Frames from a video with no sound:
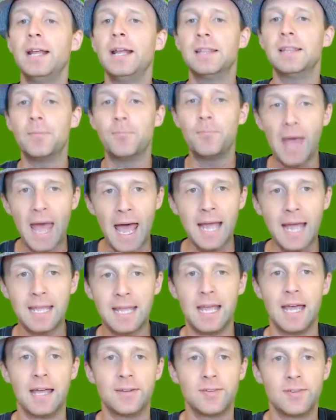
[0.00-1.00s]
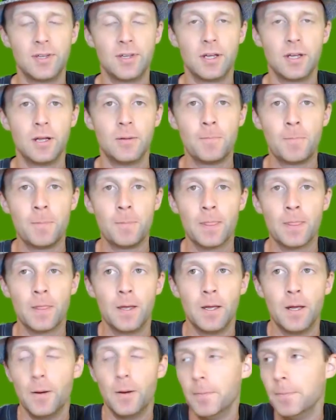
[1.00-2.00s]
writing the back end.
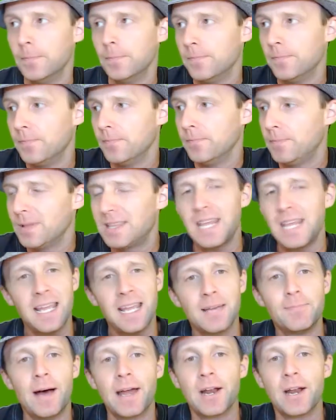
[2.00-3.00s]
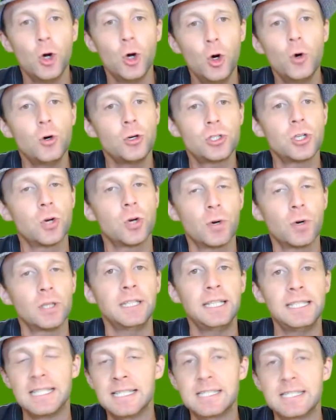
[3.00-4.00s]
But think about it who should
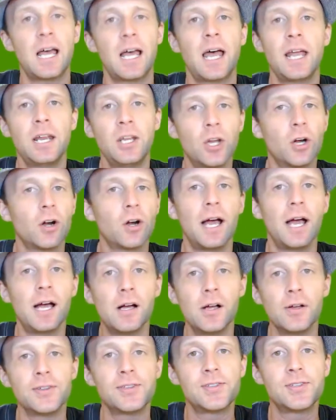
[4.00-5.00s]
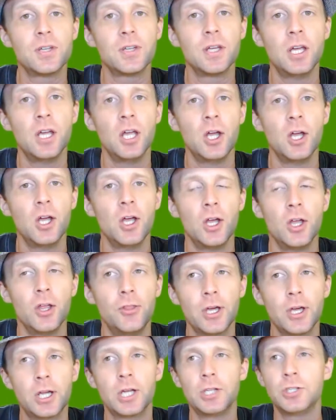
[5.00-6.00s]
really design your house?
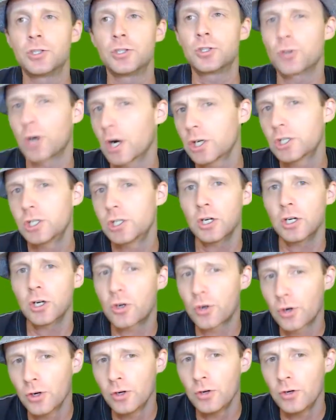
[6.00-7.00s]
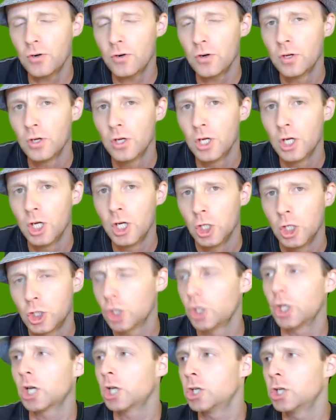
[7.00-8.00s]
The construction crew?
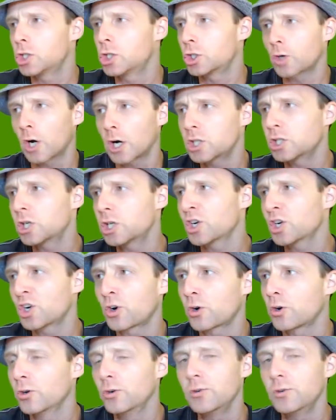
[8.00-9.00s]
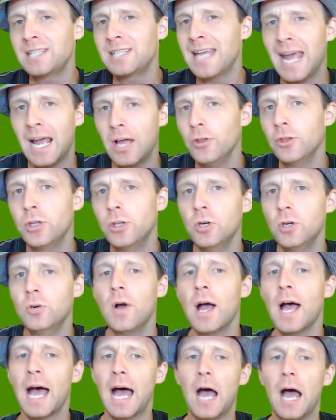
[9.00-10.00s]
Should the construction crew tell
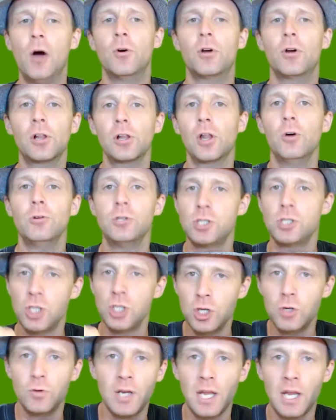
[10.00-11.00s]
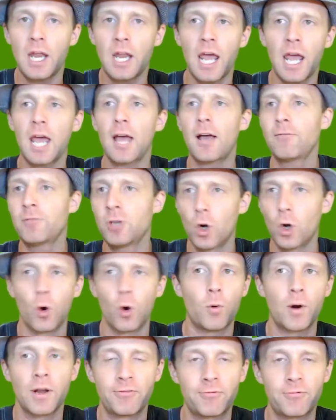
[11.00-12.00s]
you how close you need to have
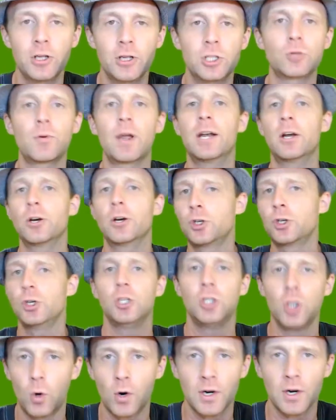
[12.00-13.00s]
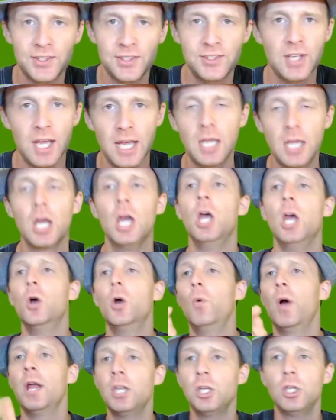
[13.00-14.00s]
your refrigerator to your sink
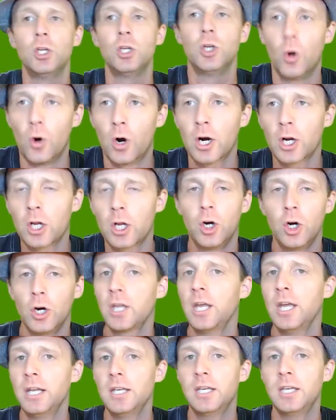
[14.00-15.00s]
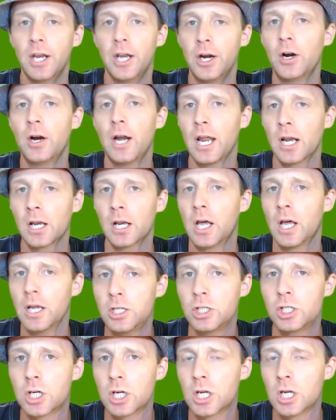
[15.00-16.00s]
when you're cooking dinner and
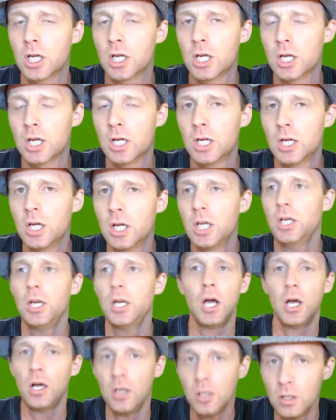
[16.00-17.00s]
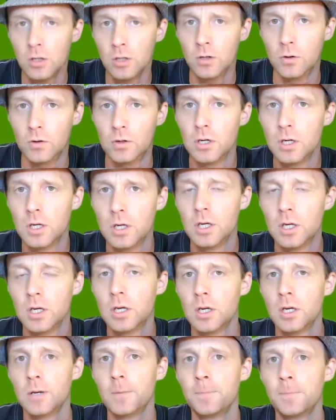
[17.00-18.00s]
lunch? No.
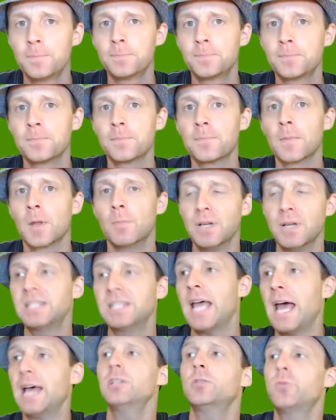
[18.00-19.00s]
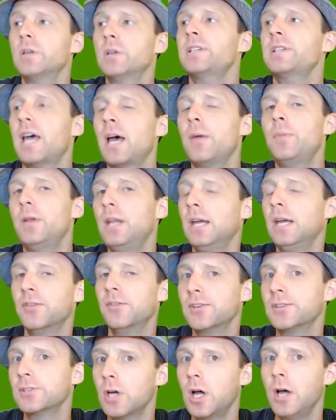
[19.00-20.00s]
But that's what's
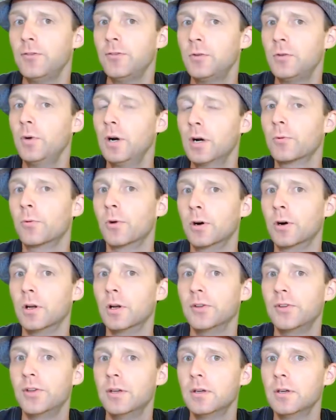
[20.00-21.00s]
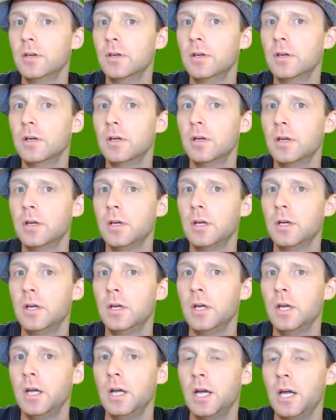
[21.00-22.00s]
happening in the software world.
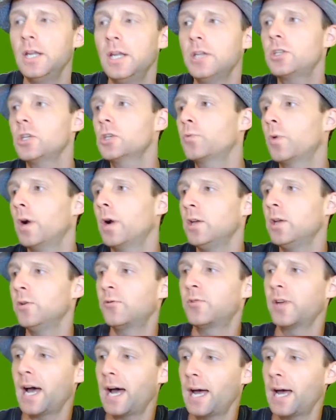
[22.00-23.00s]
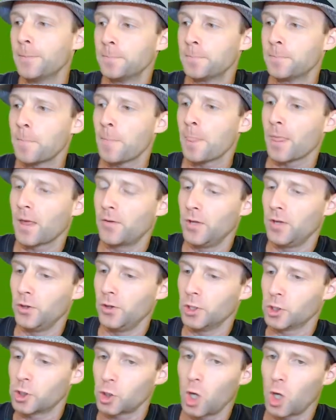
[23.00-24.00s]
And this is where you've got
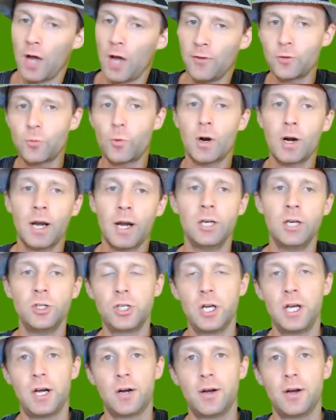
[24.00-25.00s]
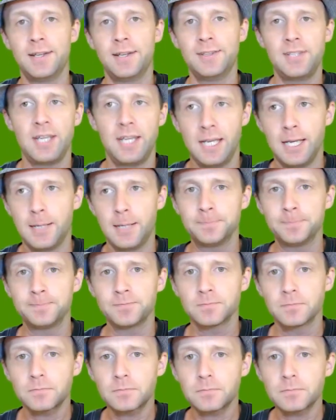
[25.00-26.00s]
the, the software engineering
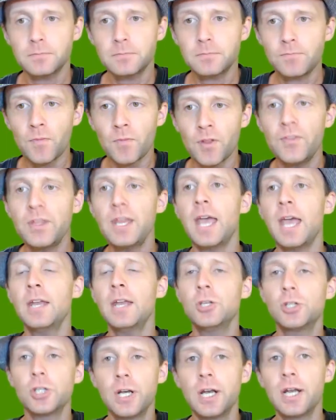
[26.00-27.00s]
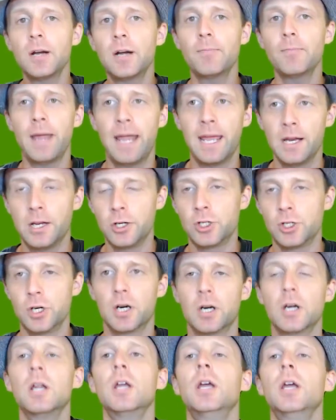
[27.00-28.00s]
team, the engineer
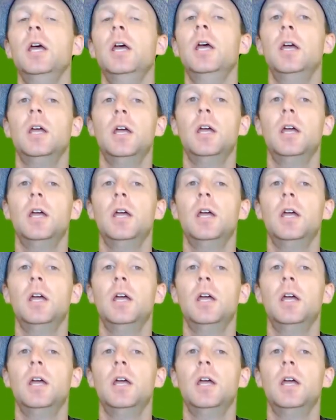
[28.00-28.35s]
manager,